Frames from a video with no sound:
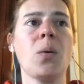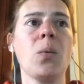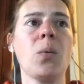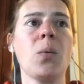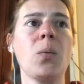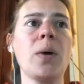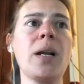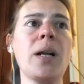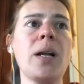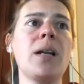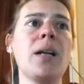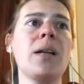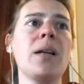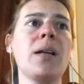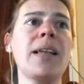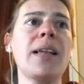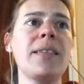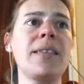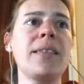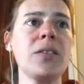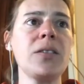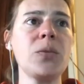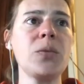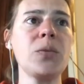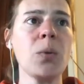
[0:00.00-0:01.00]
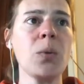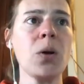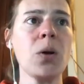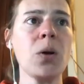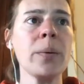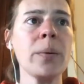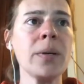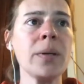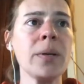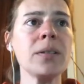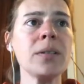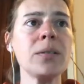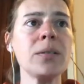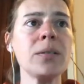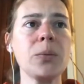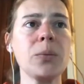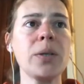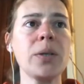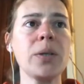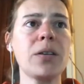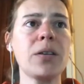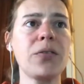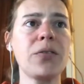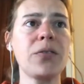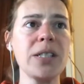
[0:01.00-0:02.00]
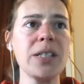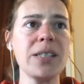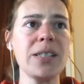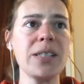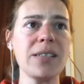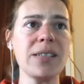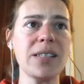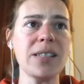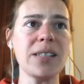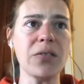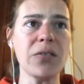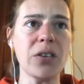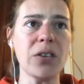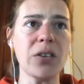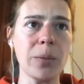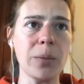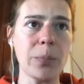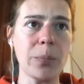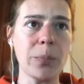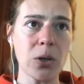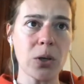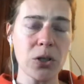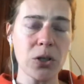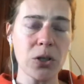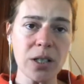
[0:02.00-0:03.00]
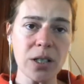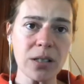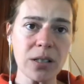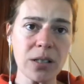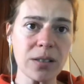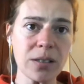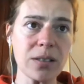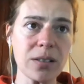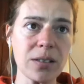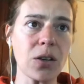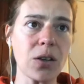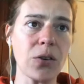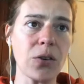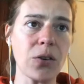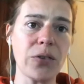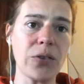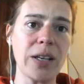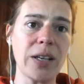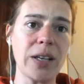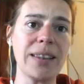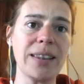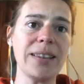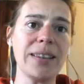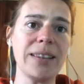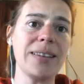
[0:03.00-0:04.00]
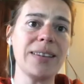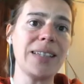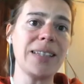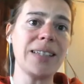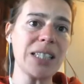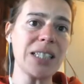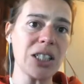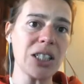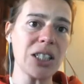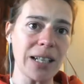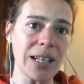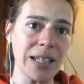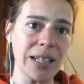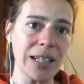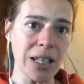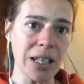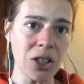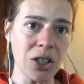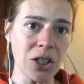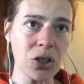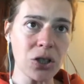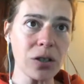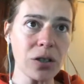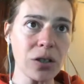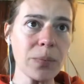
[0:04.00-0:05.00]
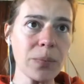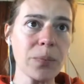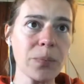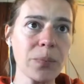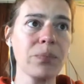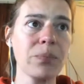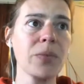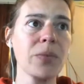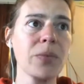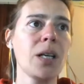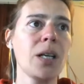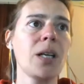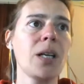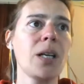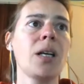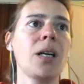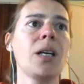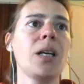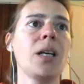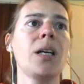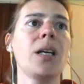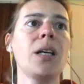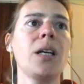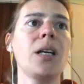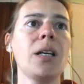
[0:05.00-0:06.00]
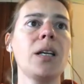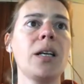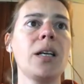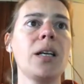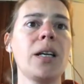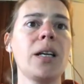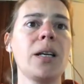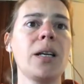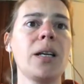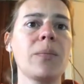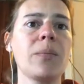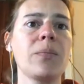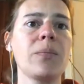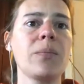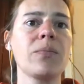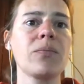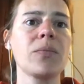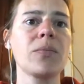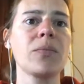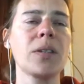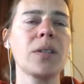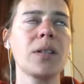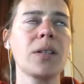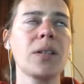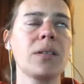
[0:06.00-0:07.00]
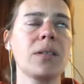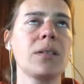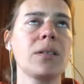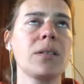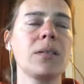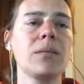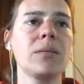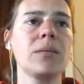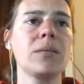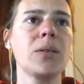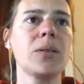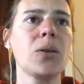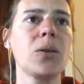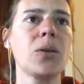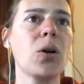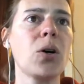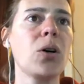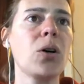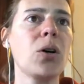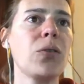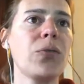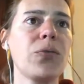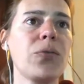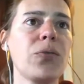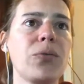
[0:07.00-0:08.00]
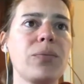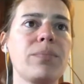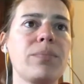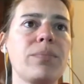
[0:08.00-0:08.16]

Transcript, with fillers: Well, at this moment, we are facing several projects of a digital nature, um, of